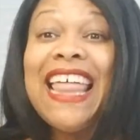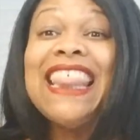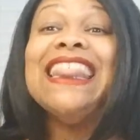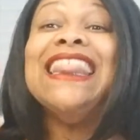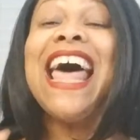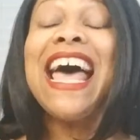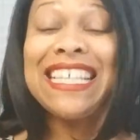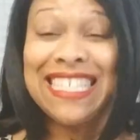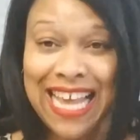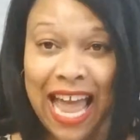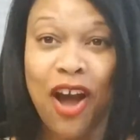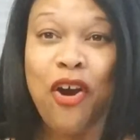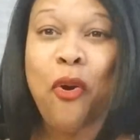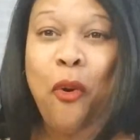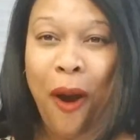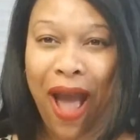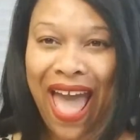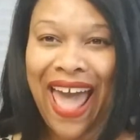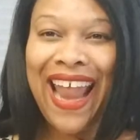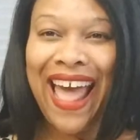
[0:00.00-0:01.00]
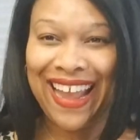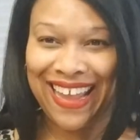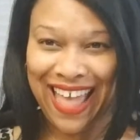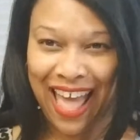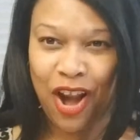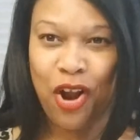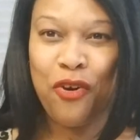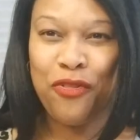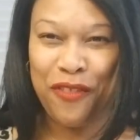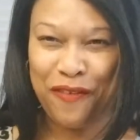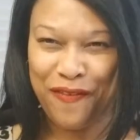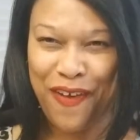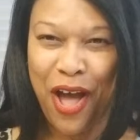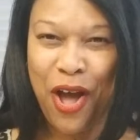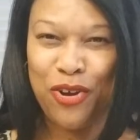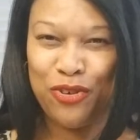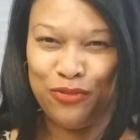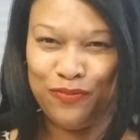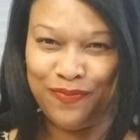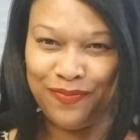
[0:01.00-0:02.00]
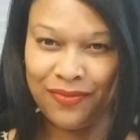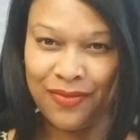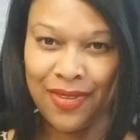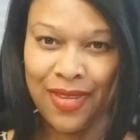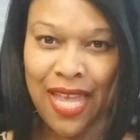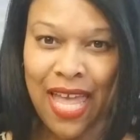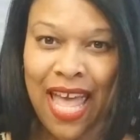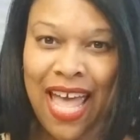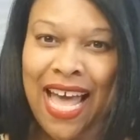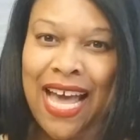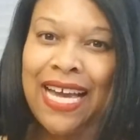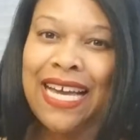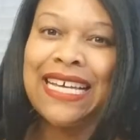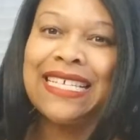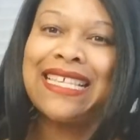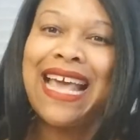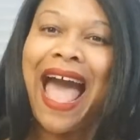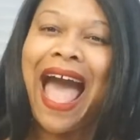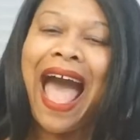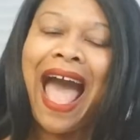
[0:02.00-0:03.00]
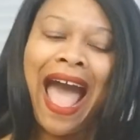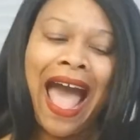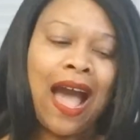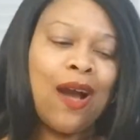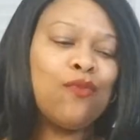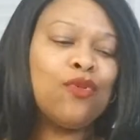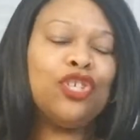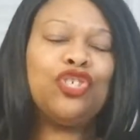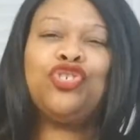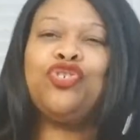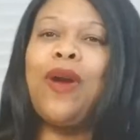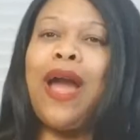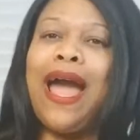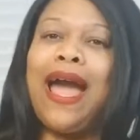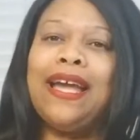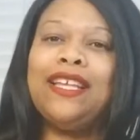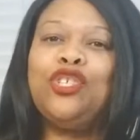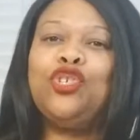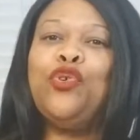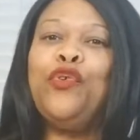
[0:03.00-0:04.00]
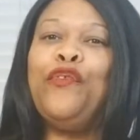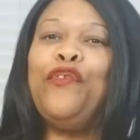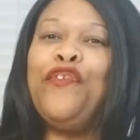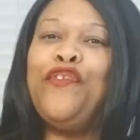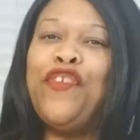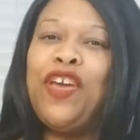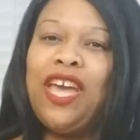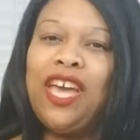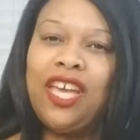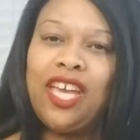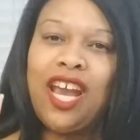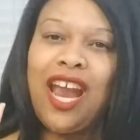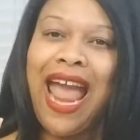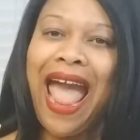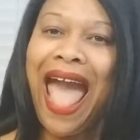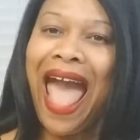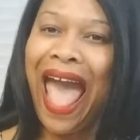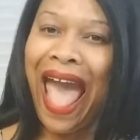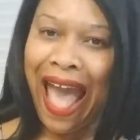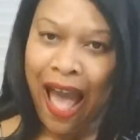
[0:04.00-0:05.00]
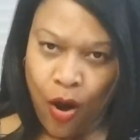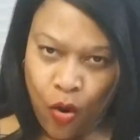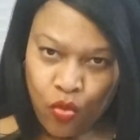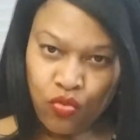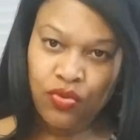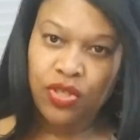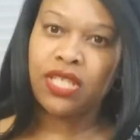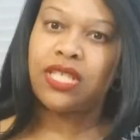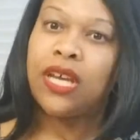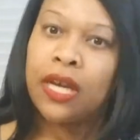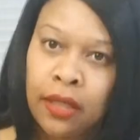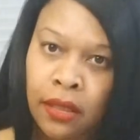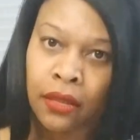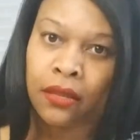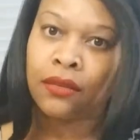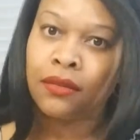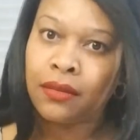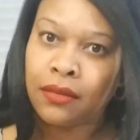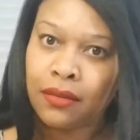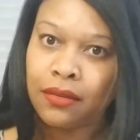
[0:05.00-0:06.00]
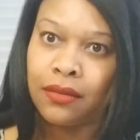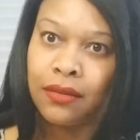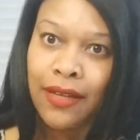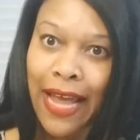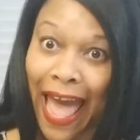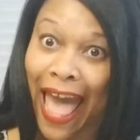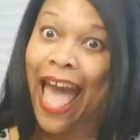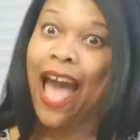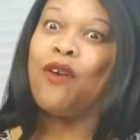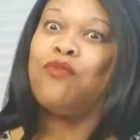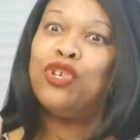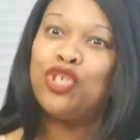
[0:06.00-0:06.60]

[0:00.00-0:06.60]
That's how quiet I got on the phone. Because I was trying to figure out, I